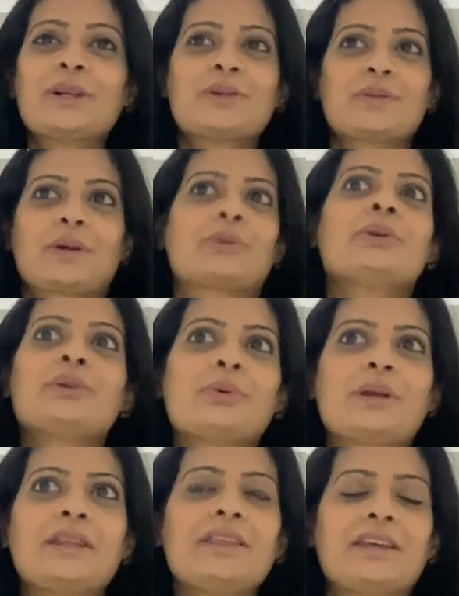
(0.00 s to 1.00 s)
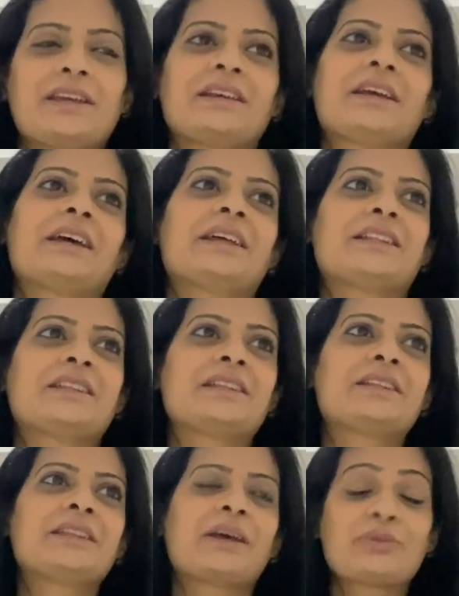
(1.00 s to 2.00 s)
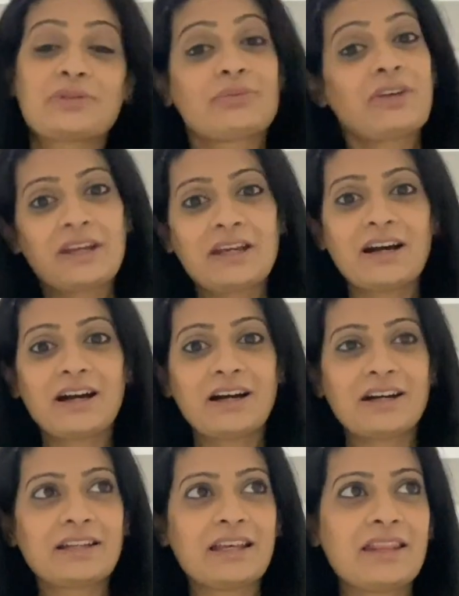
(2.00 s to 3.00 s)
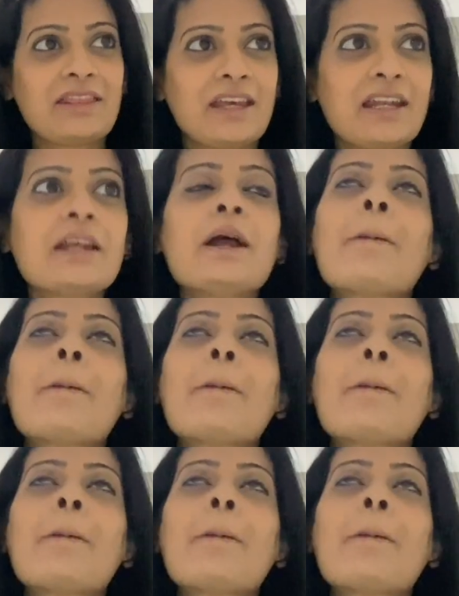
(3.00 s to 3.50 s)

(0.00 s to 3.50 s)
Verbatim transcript: so i couldn't do anything and that was very hard and then